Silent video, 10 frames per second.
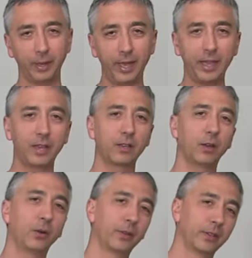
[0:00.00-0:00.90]
bag.
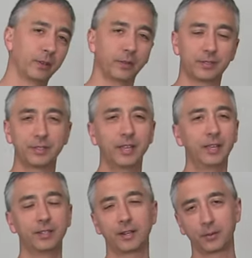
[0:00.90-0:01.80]
Oh, you know, it's
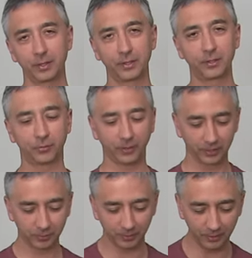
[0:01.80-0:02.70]
not really good for
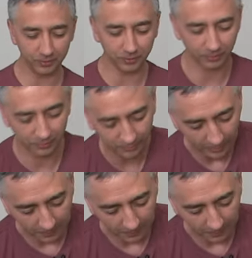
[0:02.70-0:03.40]
expeditions.